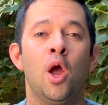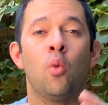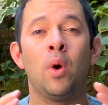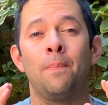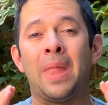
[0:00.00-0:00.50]

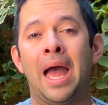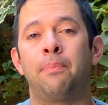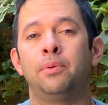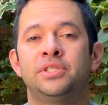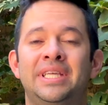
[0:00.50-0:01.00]
Well,
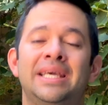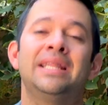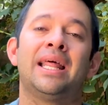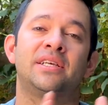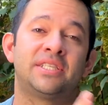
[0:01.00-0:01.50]
Apple is taking
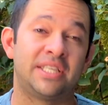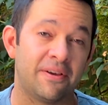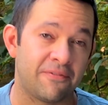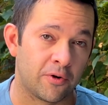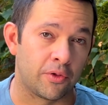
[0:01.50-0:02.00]
that a
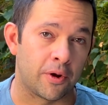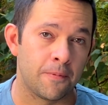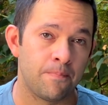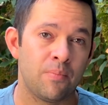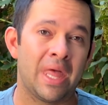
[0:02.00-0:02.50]
step further,
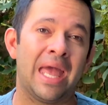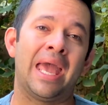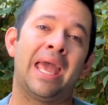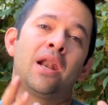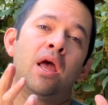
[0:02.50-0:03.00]

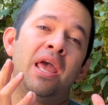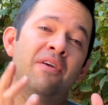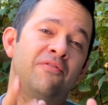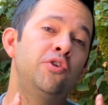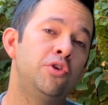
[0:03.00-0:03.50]
and
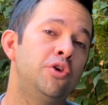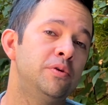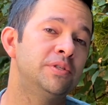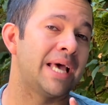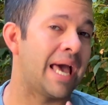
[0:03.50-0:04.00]
if you
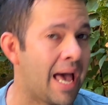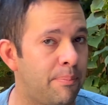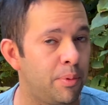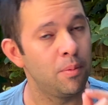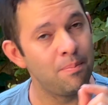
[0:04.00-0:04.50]
use
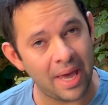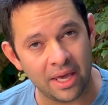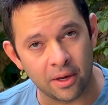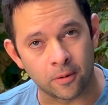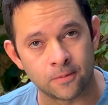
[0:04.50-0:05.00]
Apple
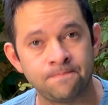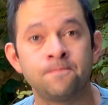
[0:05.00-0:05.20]
Mail,